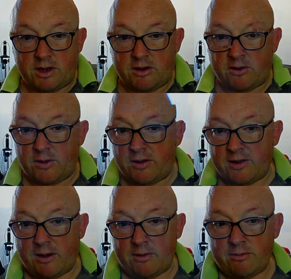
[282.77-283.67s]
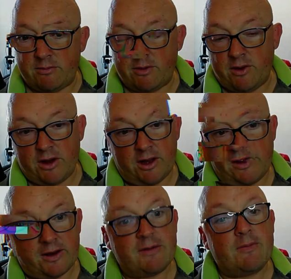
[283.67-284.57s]
sweet and sour gherkins
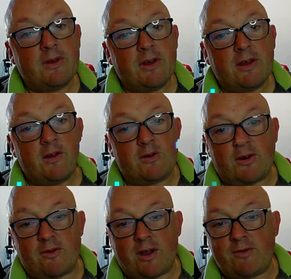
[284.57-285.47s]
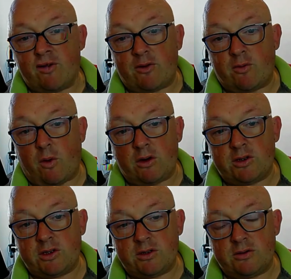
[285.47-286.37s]
in, so I'll give it a good wash,